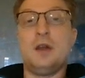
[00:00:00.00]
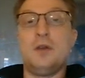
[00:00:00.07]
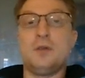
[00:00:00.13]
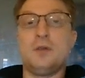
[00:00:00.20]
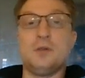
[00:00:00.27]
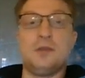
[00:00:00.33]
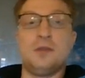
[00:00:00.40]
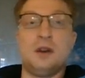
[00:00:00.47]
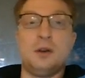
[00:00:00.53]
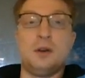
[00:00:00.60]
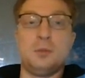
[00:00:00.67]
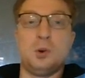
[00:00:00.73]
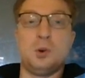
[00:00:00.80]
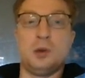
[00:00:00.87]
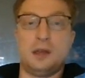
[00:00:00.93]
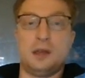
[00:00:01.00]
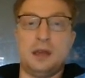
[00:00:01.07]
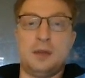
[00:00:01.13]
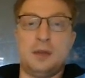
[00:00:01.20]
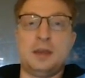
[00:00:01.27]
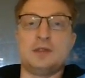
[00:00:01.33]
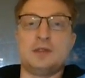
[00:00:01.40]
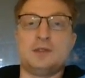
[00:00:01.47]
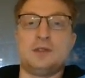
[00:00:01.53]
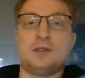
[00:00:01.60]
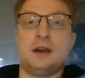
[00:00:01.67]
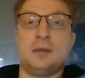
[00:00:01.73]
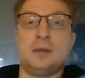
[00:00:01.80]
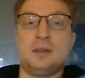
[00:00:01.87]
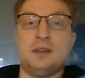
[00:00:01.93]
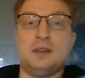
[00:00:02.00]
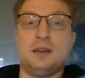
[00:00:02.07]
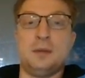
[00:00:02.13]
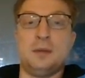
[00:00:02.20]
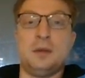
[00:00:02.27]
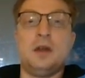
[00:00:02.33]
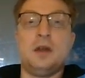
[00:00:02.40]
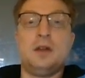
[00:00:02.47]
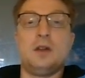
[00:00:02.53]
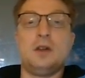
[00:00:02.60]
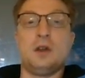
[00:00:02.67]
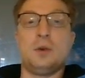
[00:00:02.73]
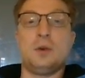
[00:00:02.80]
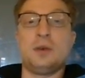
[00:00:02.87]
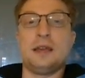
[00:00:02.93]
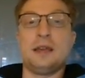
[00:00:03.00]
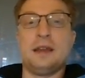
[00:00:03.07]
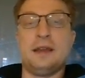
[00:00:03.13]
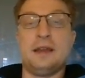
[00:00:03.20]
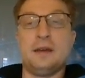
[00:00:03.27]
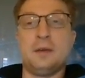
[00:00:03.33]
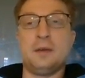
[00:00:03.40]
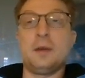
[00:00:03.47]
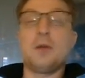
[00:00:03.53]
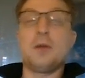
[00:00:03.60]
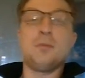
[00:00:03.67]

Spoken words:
for a very important game against the top team to go get him,